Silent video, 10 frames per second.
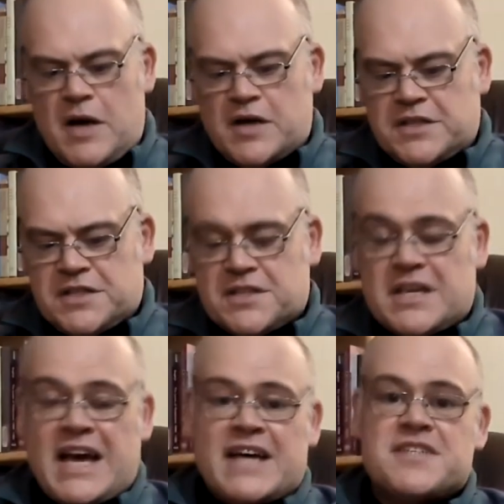
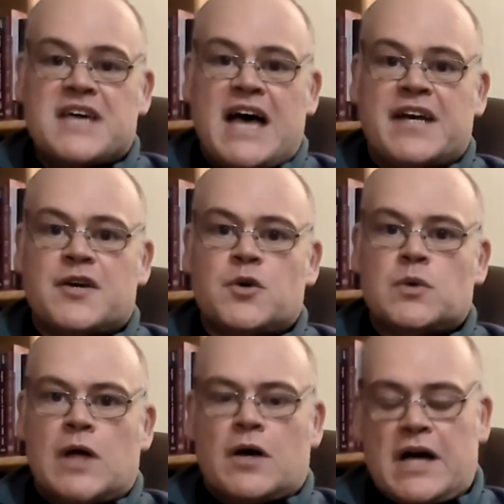marketed as an
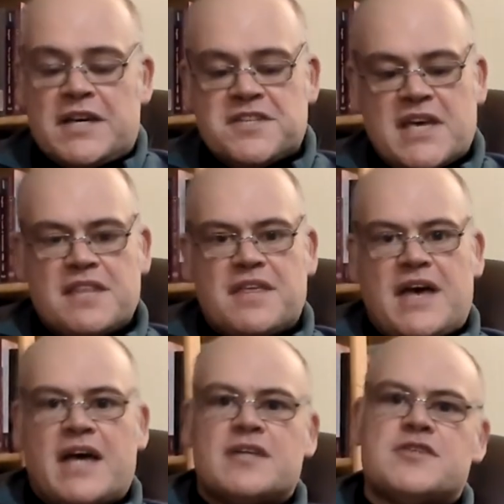oolong. I say
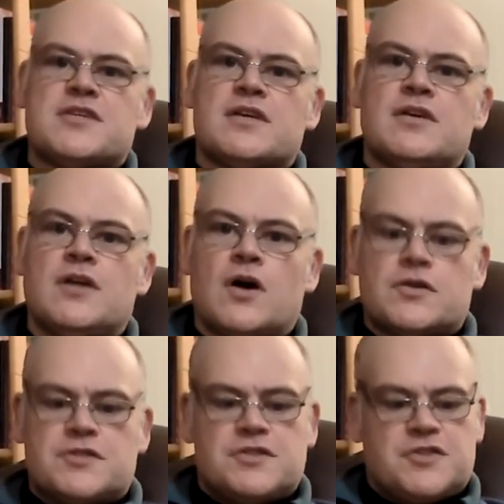that
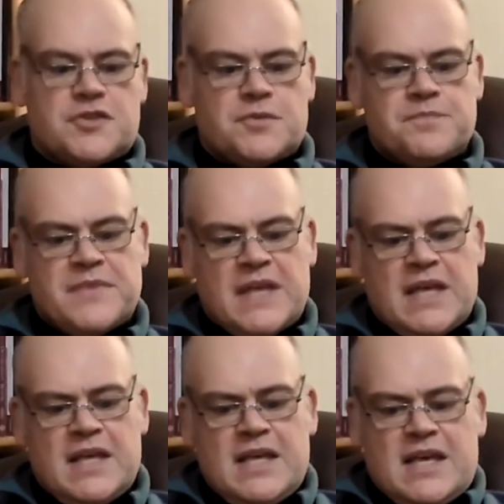not to
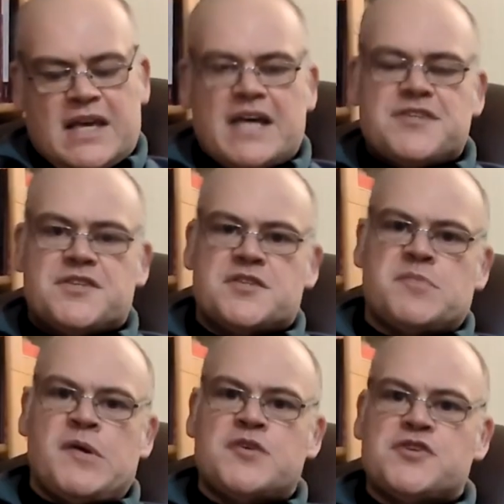cast
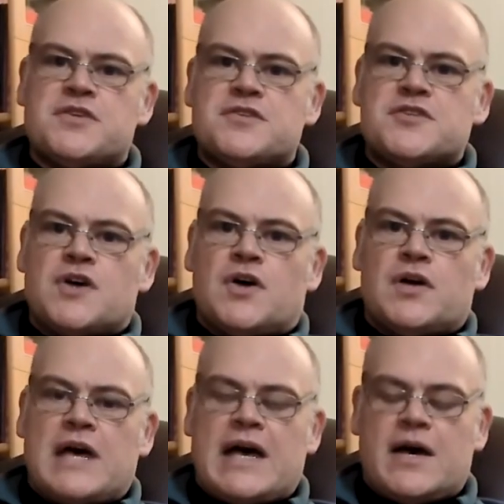aspersions
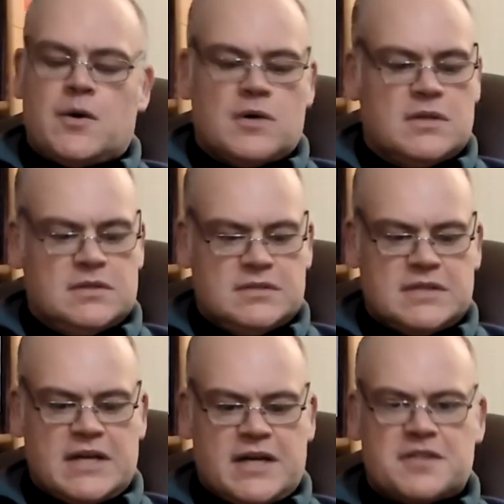on how
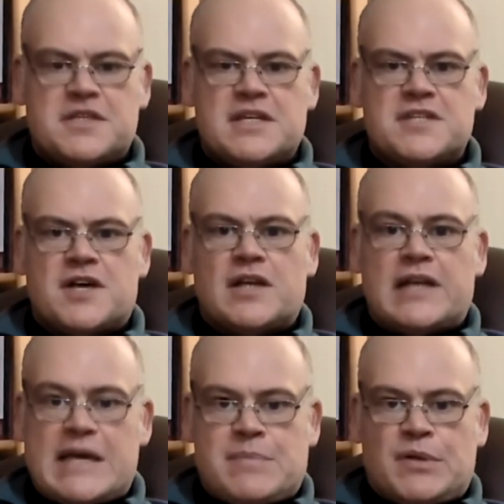teas are
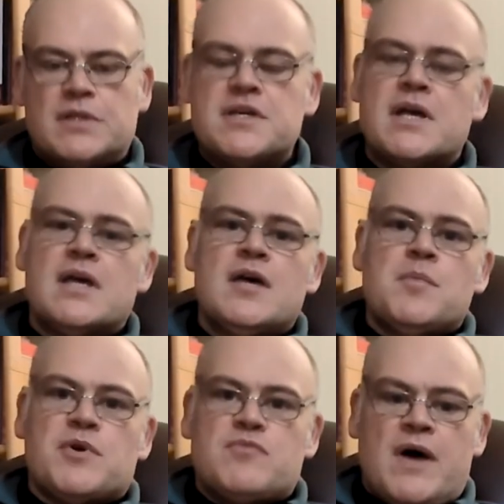labelled,
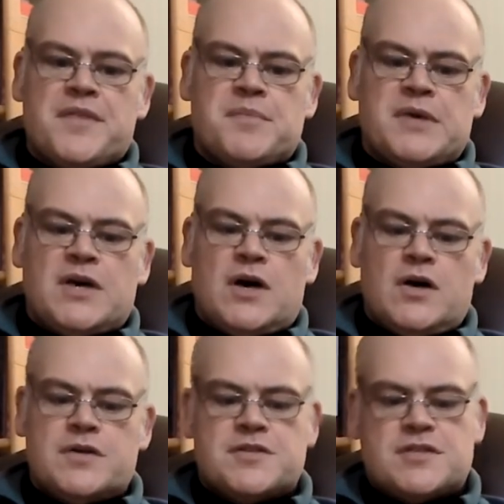but rather
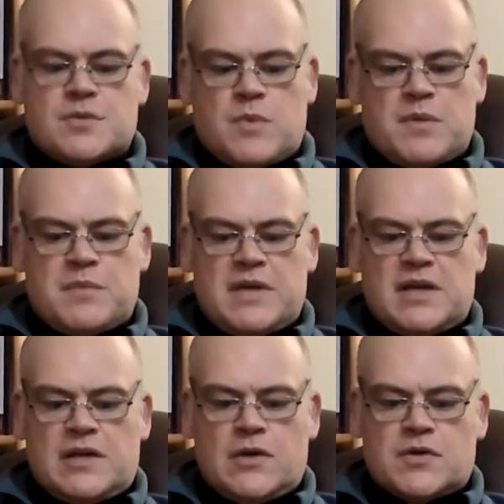because when
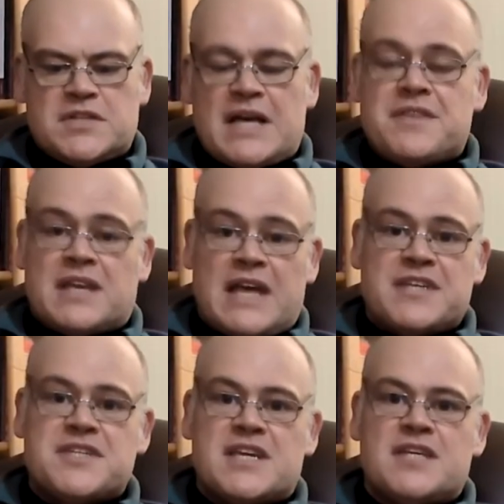we looked at the
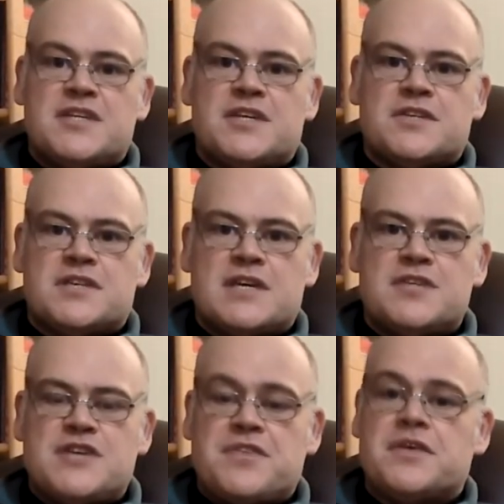last Indian
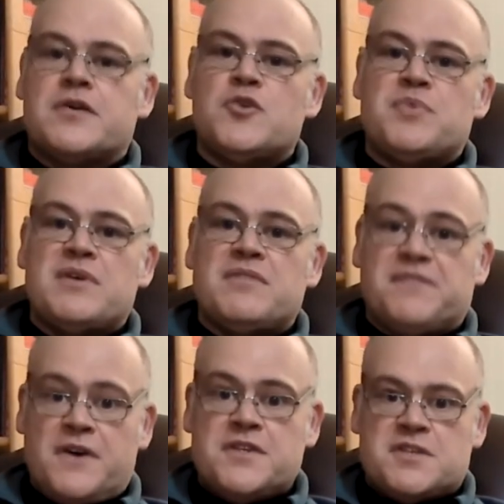tea, Jethikupi
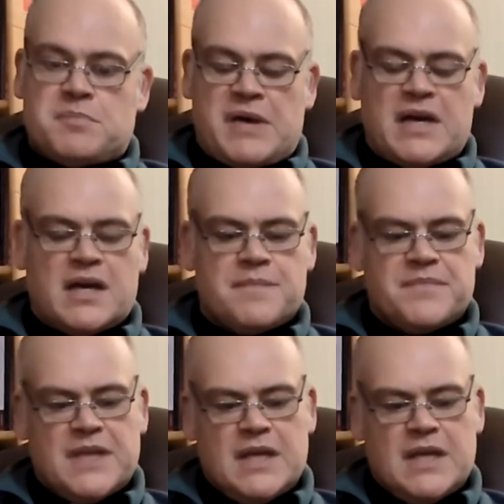First Pick,